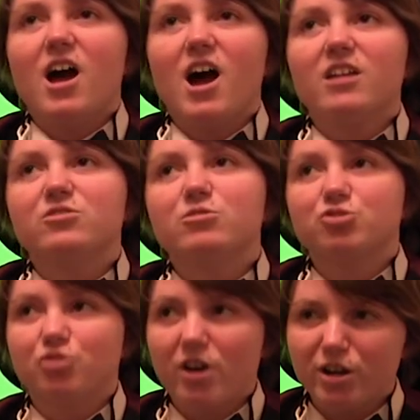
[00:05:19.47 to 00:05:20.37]
and you're
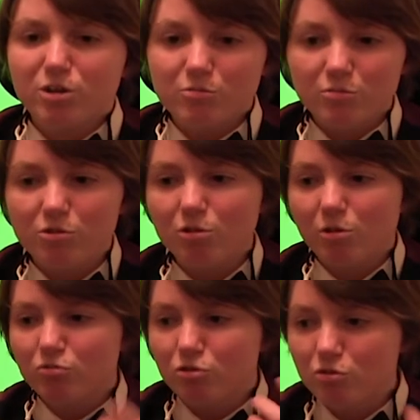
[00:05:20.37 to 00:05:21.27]
trying new you
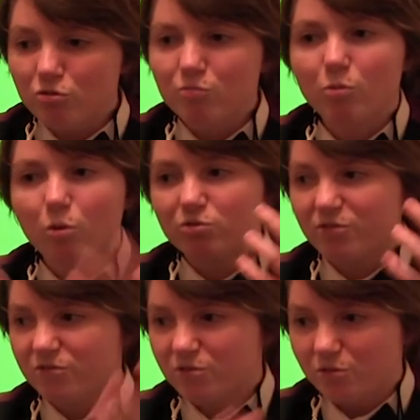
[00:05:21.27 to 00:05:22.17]
know new more
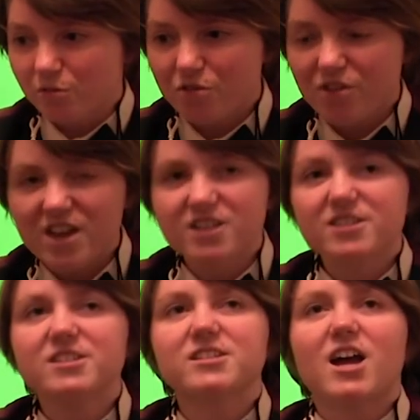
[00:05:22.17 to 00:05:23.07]
difficult
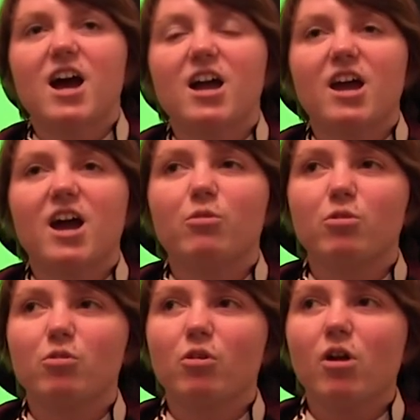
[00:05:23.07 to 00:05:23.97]
things and how
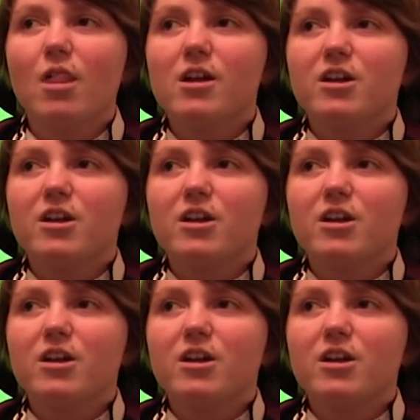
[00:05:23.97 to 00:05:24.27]
you're